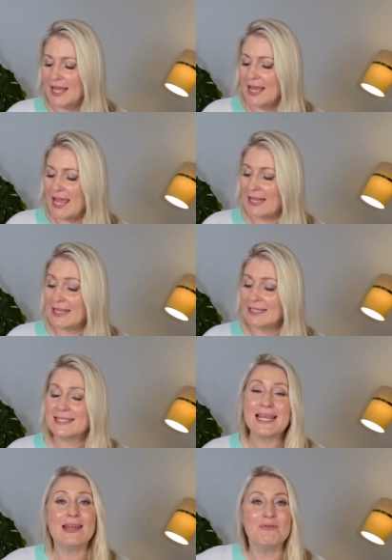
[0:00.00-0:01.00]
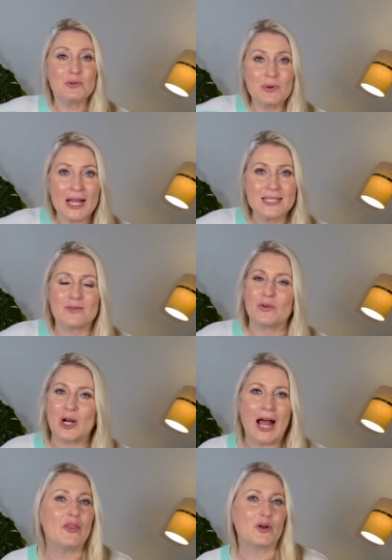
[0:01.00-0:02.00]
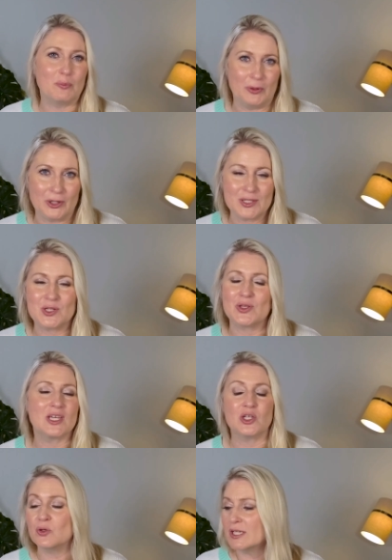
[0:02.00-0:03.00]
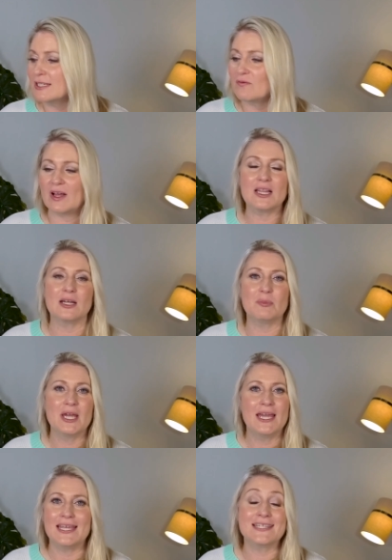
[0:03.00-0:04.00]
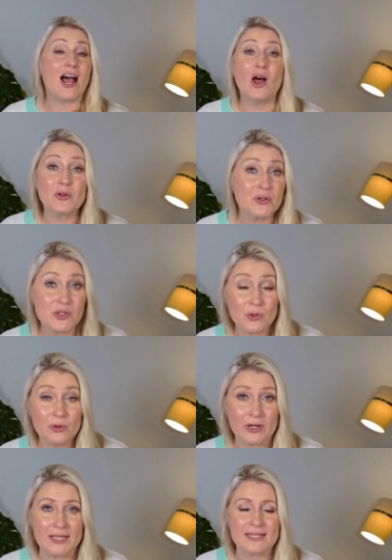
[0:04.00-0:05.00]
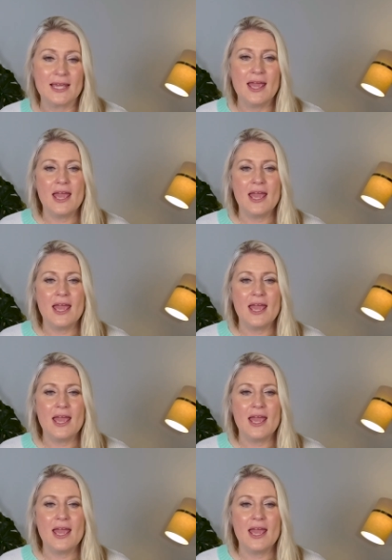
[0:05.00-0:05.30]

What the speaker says: and then save the rest for other books that you can develop into other stories.